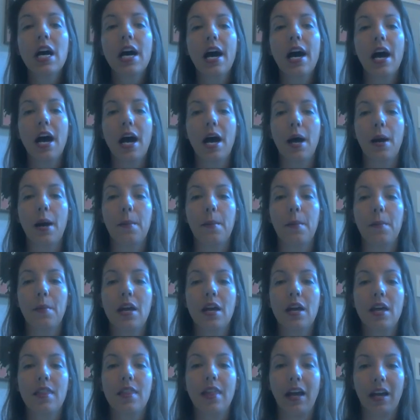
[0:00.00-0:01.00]

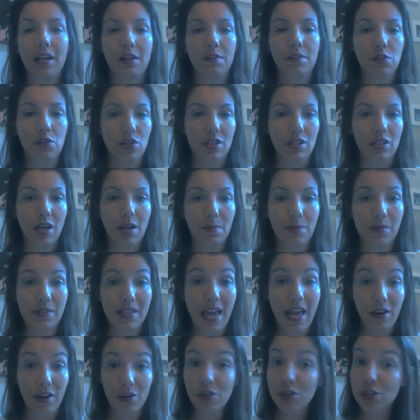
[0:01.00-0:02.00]
That kind of just helps
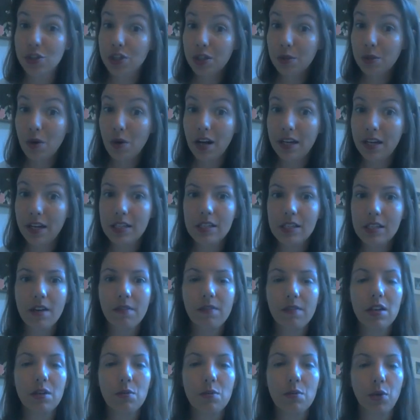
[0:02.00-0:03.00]
the energy wise of
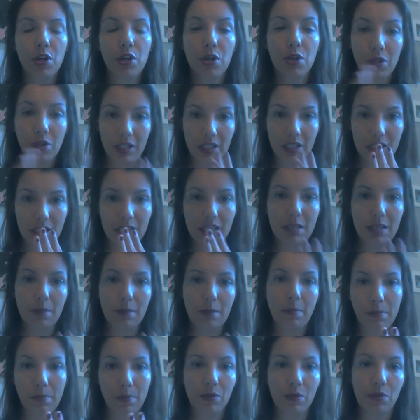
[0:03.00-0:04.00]
it, where you can see
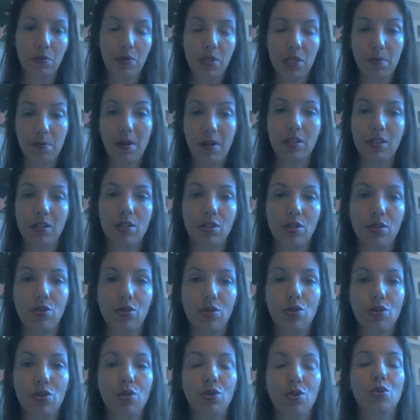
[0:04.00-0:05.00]
people's responses
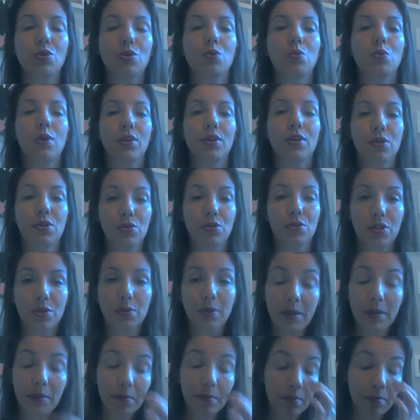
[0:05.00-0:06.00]
to what you're
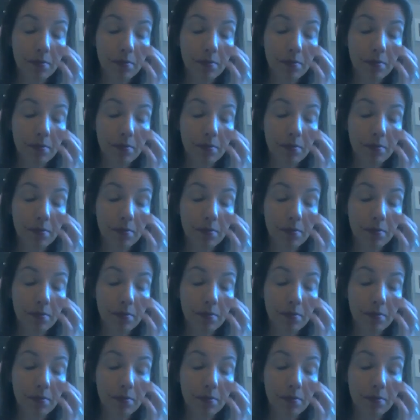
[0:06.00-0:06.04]
doing.